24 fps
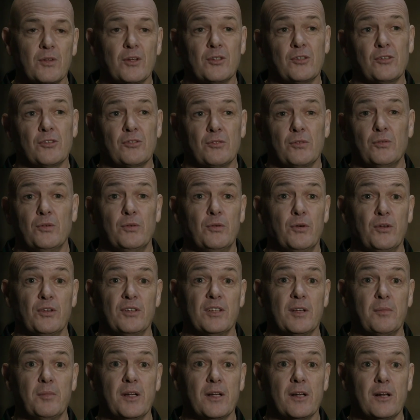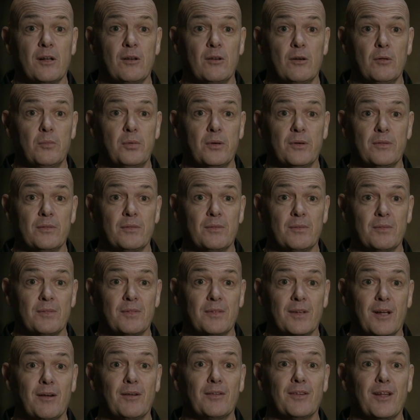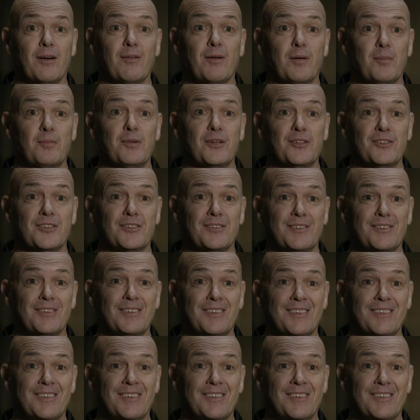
They're just run the mill club, no, no ambition.